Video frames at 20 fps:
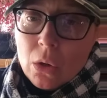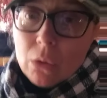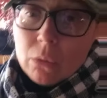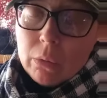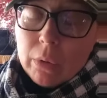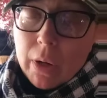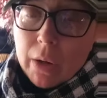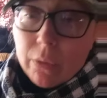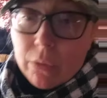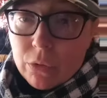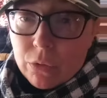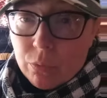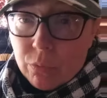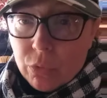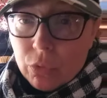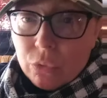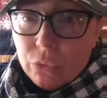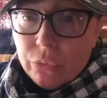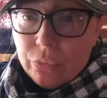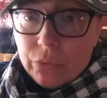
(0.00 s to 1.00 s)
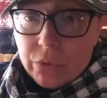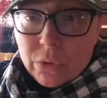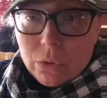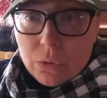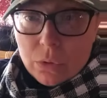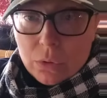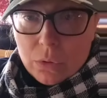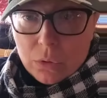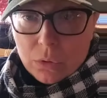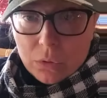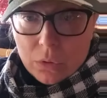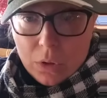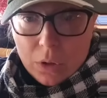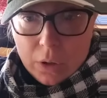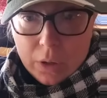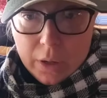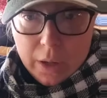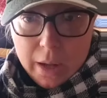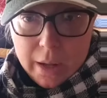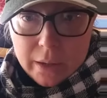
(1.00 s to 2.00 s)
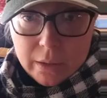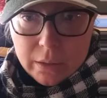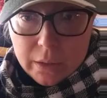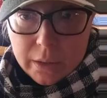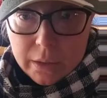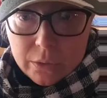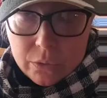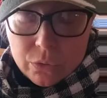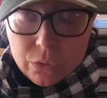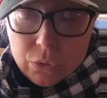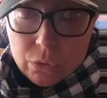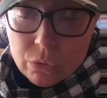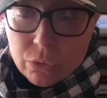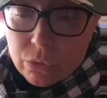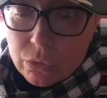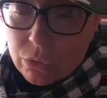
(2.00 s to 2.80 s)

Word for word: When I was moved to Long Island,